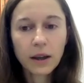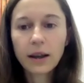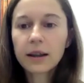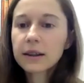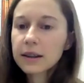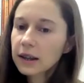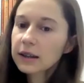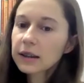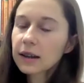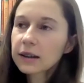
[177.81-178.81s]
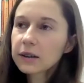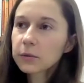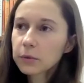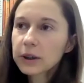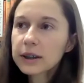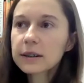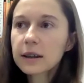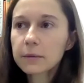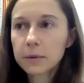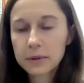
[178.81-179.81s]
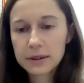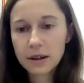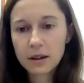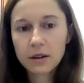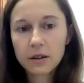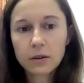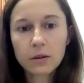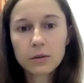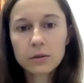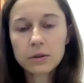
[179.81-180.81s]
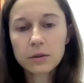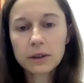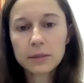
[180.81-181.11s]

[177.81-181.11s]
the reason I wrote this article also is